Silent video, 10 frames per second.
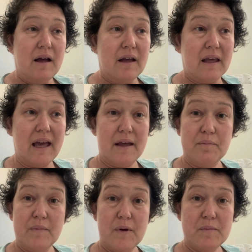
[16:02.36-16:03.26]
Okay,
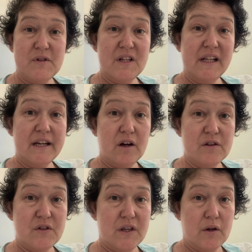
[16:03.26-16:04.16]
I'm still in
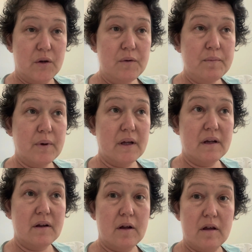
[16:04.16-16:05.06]
ICU,
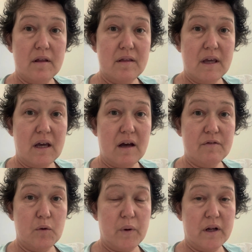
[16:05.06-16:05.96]
but I think
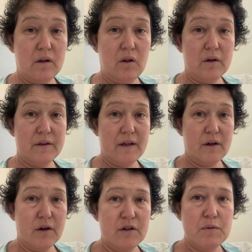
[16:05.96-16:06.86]
after 1 o'clock they're
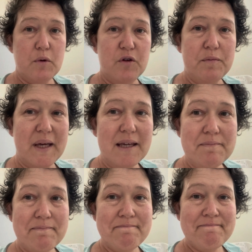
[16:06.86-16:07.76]
going to move
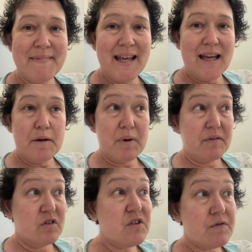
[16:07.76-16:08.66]
me. But
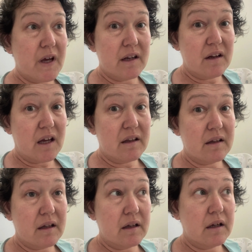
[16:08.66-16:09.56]
I've just found
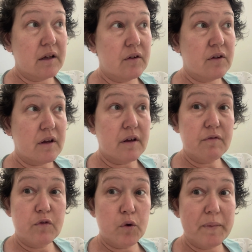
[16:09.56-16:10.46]
out that it's a
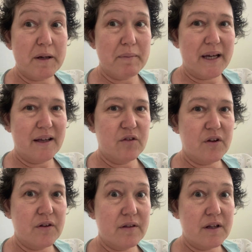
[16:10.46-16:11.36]
4-bed bay,
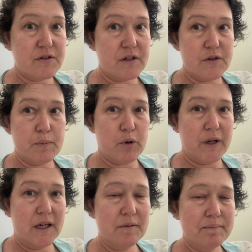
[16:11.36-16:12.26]
so that's
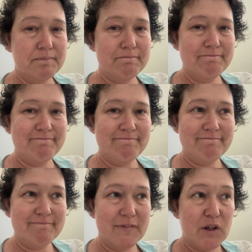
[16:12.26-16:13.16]
disappointing.
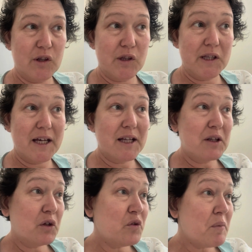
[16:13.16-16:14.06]
I'll
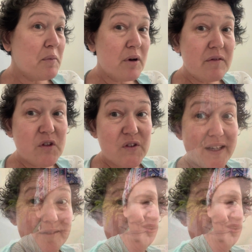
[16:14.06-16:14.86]
lose my privacy.